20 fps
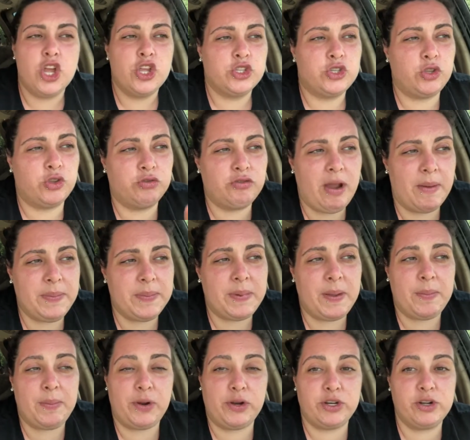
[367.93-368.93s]
so the wrapping
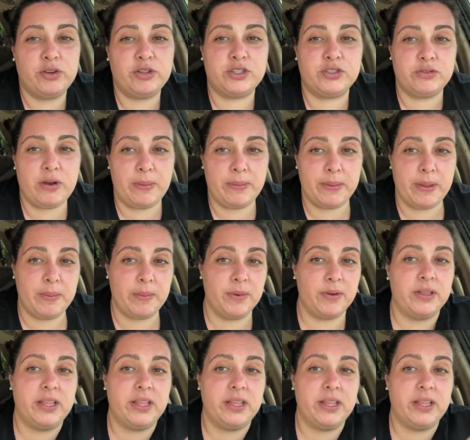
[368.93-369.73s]
paper, I noticed the wrapping paper,